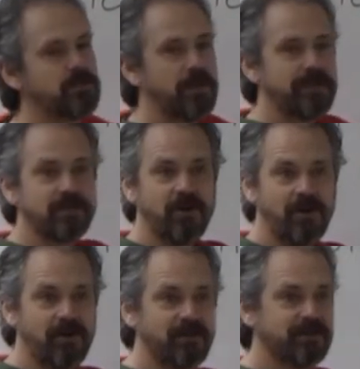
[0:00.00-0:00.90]
is what it's
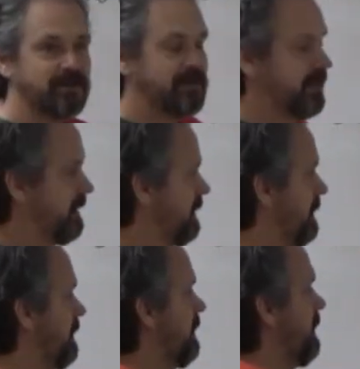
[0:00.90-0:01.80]
called,
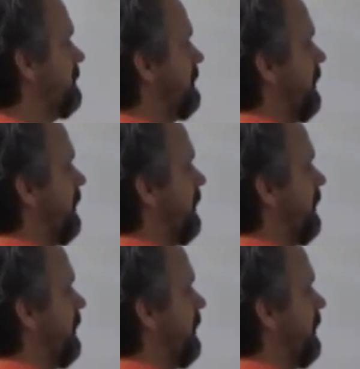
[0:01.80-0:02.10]
is